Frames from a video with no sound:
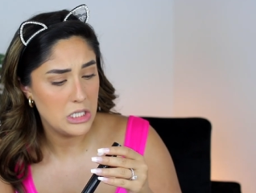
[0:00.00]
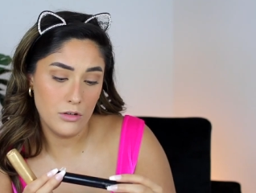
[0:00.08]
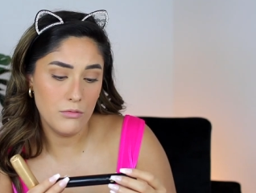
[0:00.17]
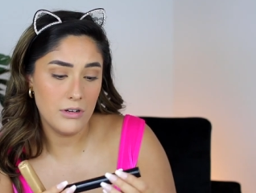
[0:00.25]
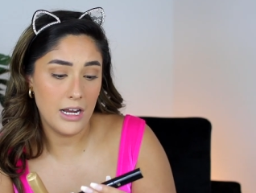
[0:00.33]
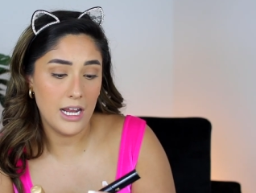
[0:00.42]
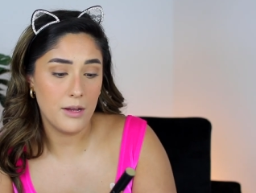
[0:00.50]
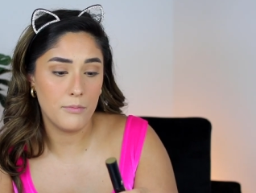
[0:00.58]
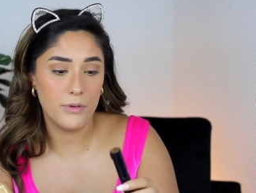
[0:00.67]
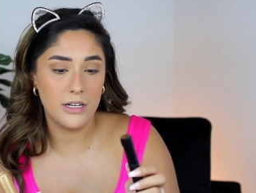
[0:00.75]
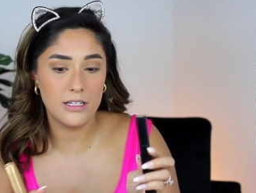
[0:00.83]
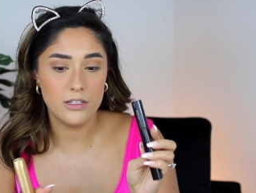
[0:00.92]
no name,
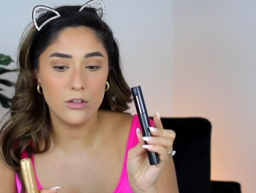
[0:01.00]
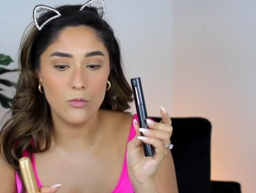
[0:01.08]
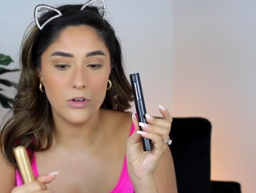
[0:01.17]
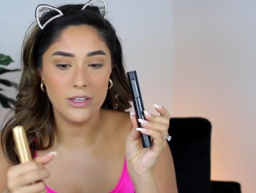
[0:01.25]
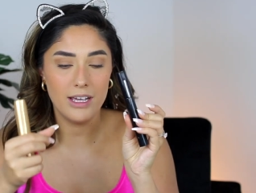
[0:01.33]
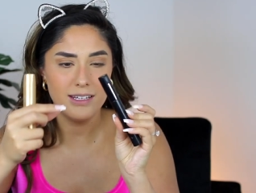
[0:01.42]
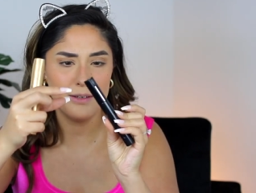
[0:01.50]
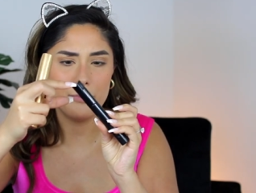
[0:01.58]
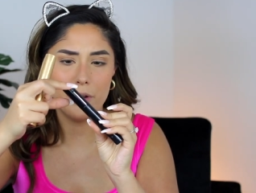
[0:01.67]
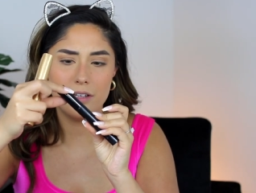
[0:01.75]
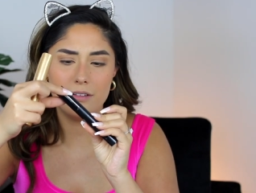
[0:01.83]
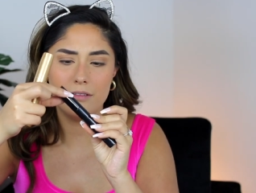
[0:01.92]
but it's the one that has a
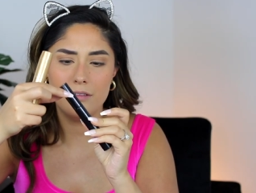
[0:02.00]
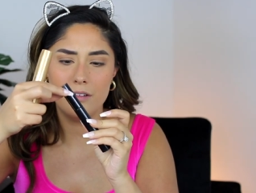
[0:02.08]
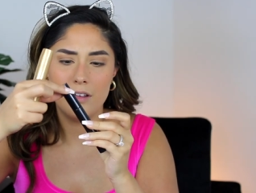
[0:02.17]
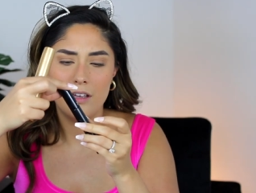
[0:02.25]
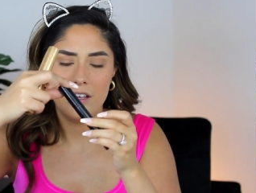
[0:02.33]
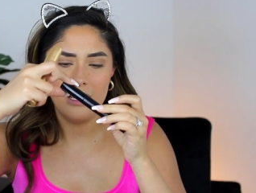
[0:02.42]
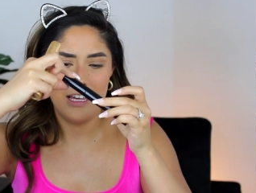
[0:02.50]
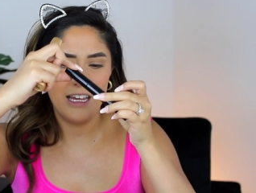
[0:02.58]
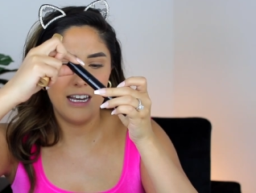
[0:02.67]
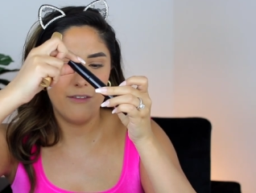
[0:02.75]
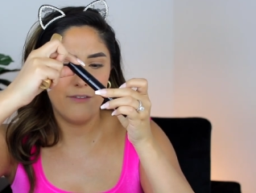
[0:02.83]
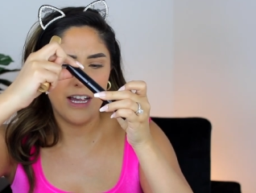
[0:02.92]
button
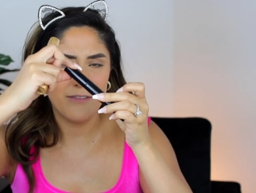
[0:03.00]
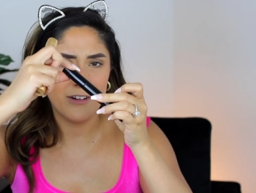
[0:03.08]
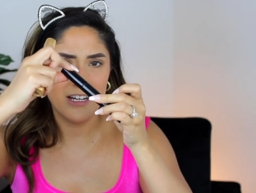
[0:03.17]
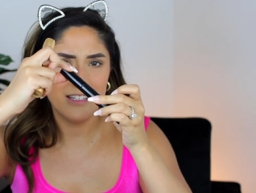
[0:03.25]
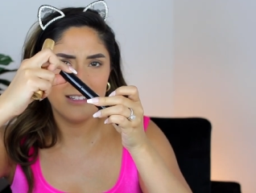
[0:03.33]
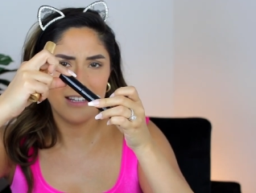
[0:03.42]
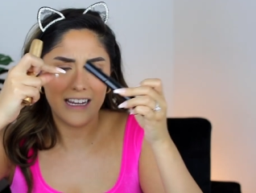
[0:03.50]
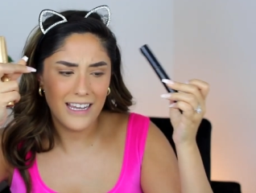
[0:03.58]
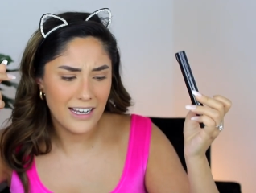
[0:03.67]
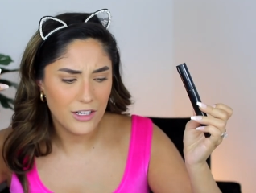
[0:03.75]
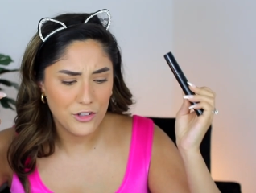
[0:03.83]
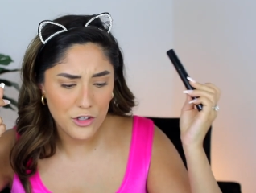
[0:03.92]
and it vibrates.
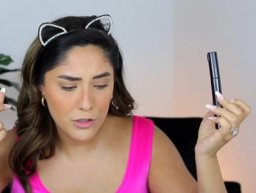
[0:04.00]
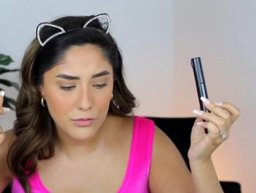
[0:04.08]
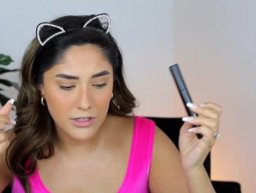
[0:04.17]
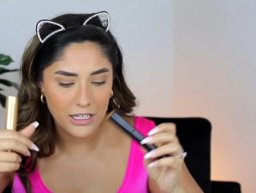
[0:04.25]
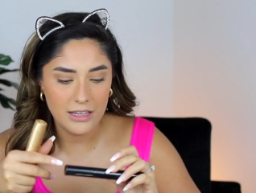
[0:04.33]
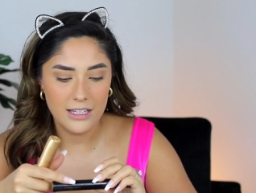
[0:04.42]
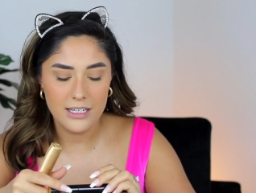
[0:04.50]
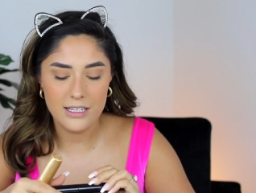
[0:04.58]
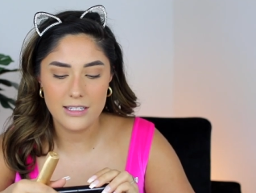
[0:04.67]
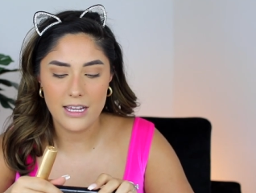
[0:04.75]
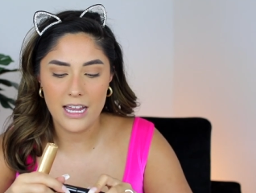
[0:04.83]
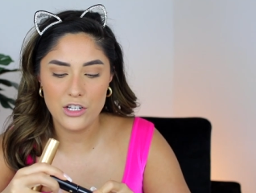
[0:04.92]
Again, you don't need
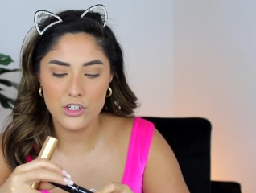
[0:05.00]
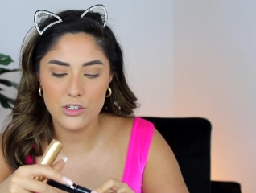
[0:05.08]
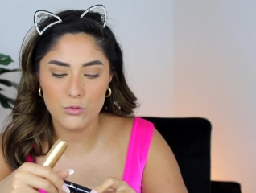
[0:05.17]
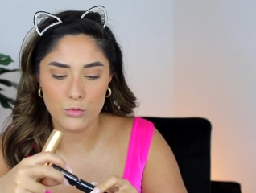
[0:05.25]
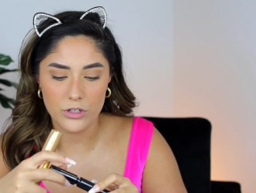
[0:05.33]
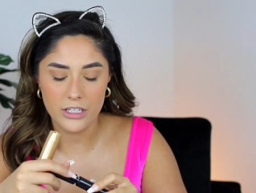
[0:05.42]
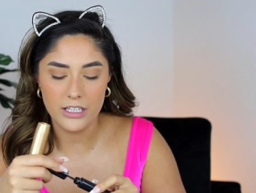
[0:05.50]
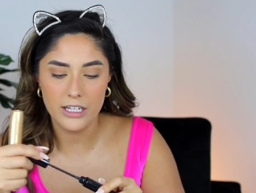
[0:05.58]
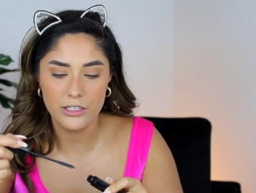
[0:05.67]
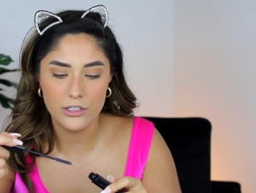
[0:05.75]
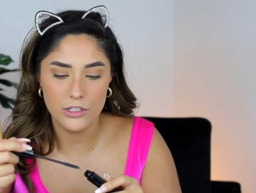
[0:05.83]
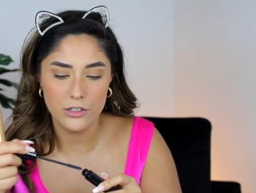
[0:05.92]
this. I just really
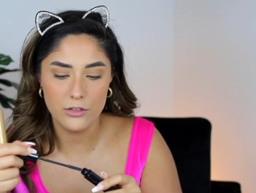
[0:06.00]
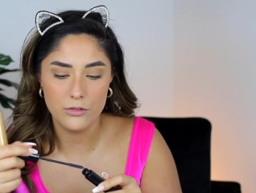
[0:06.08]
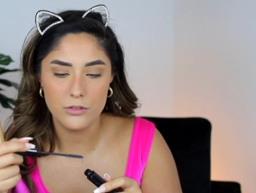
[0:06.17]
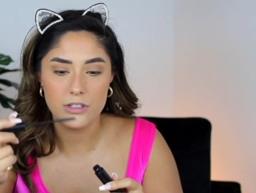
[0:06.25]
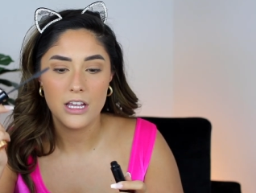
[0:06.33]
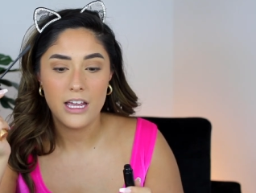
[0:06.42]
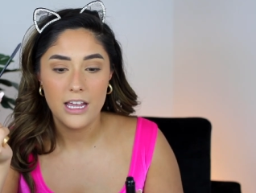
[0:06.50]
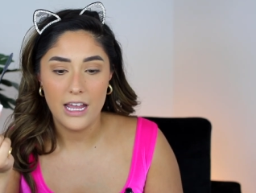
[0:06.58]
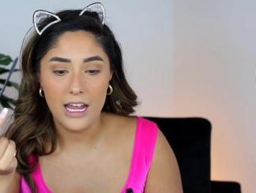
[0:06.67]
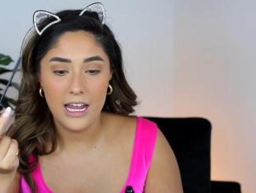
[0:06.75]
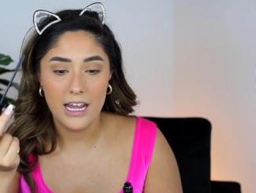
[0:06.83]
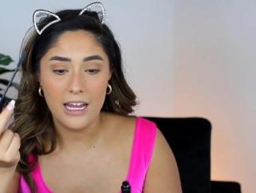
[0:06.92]
like to use
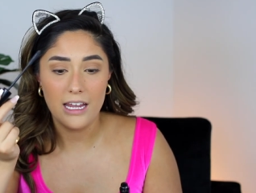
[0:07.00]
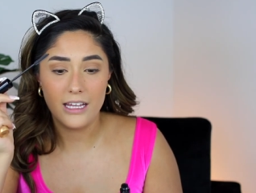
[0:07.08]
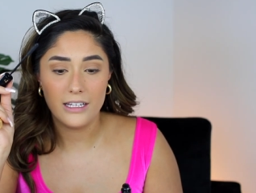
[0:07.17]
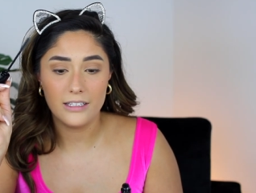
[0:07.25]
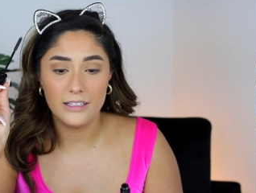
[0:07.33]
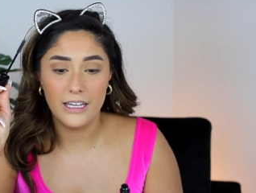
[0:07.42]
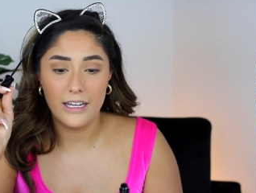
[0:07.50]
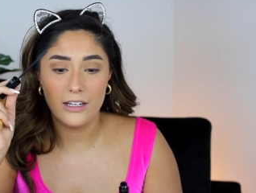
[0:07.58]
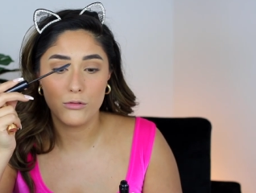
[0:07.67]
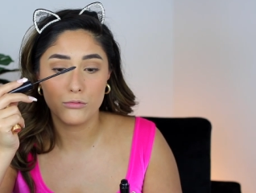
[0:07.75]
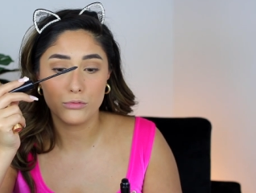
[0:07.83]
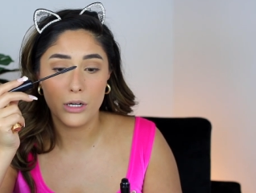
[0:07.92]
a
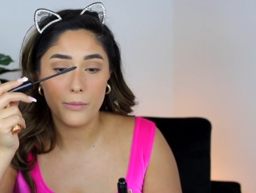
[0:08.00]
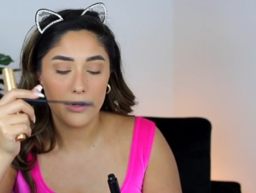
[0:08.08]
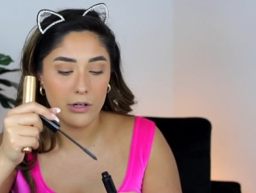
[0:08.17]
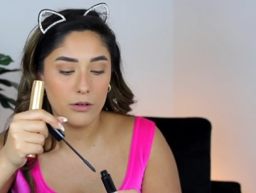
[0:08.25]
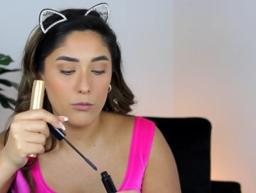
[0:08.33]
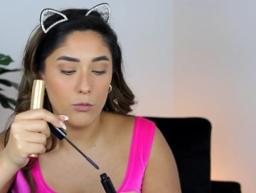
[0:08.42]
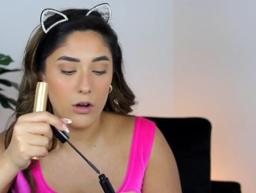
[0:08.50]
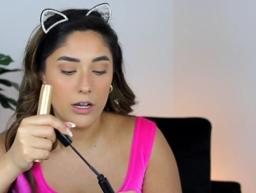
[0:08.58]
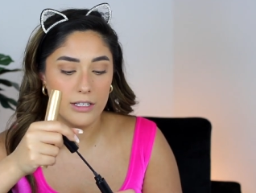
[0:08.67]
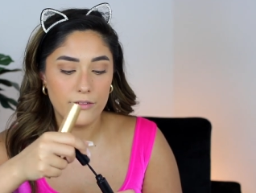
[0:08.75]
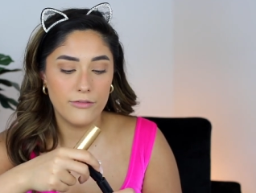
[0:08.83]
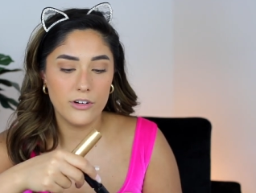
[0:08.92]
like rubber
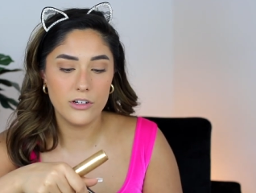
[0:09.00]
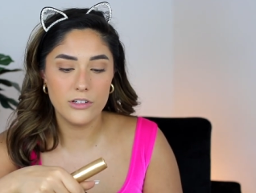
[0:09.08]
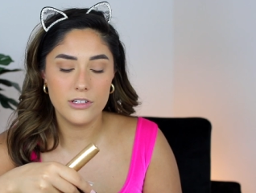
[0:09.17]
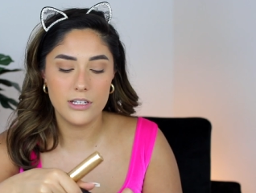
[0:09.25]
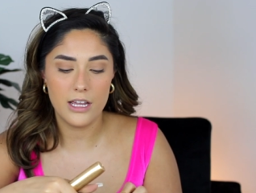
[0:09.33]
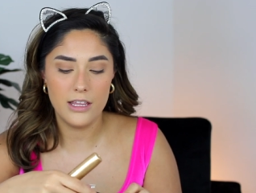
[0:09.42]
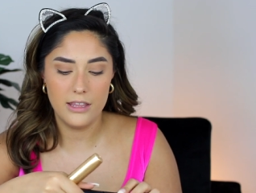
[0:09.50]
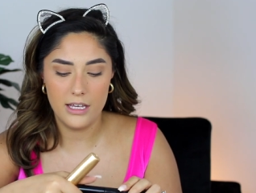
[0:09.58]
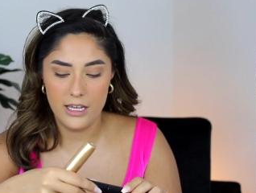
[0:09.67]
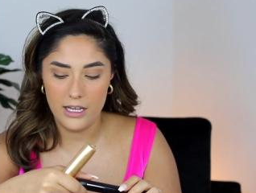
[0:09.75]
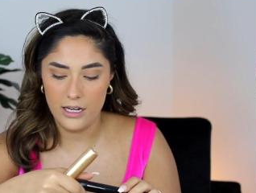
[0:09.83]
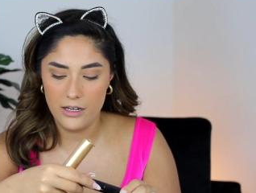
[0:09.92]
wand first and
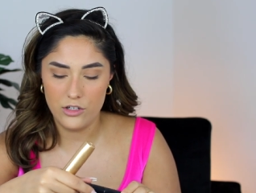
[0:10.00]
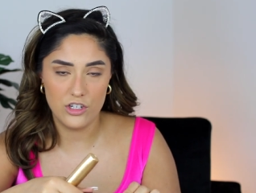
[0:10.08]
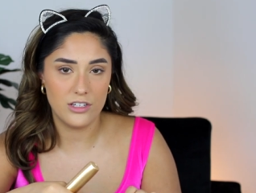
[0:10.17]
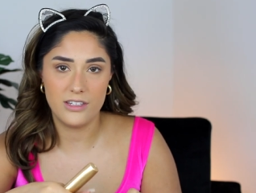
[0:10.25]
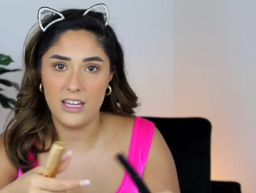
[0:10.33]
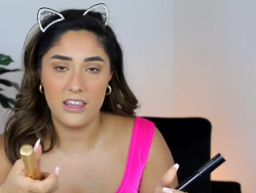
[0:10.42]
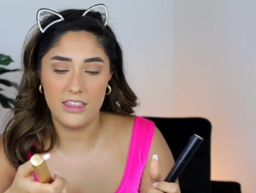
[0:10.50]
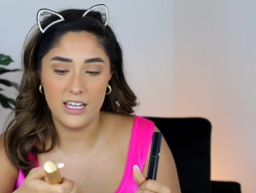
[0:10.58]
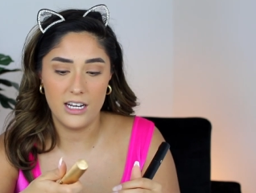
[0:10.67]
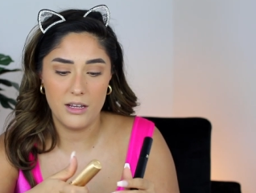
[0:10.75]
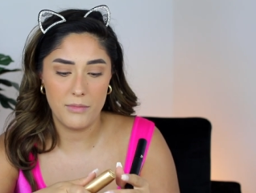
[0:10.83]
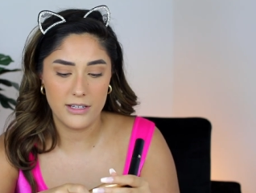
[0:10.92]
then just a
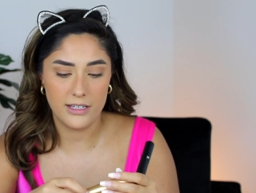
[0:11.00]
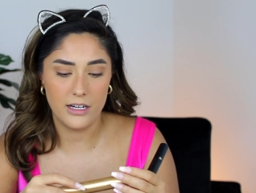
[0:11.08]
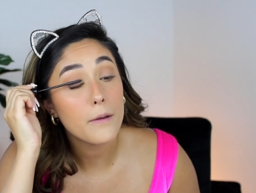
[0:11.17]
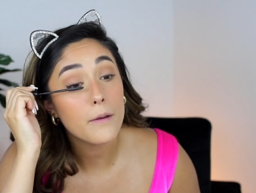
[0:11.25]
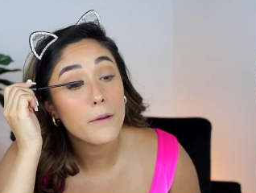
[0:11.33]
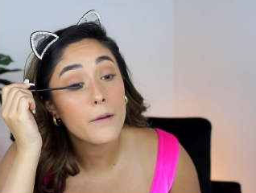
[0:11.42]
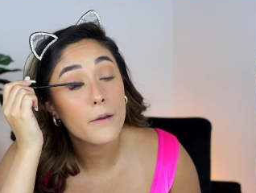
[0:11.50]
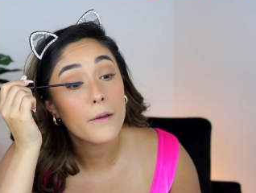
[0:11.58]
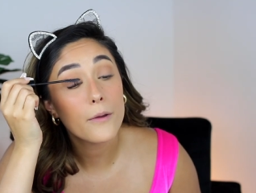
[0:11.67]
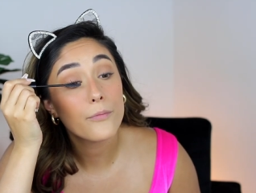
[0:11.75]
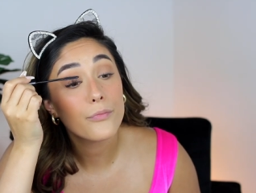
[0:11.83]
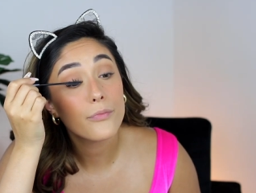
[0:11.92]
thickening mascara. So I'll be
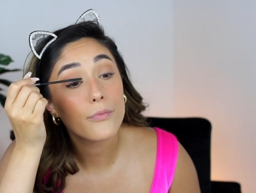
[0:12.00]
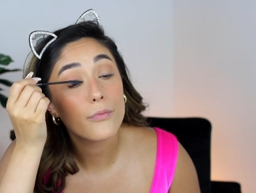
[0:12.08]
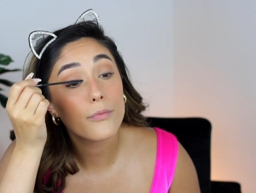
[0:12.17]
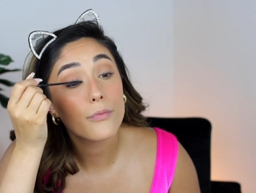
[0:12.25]
using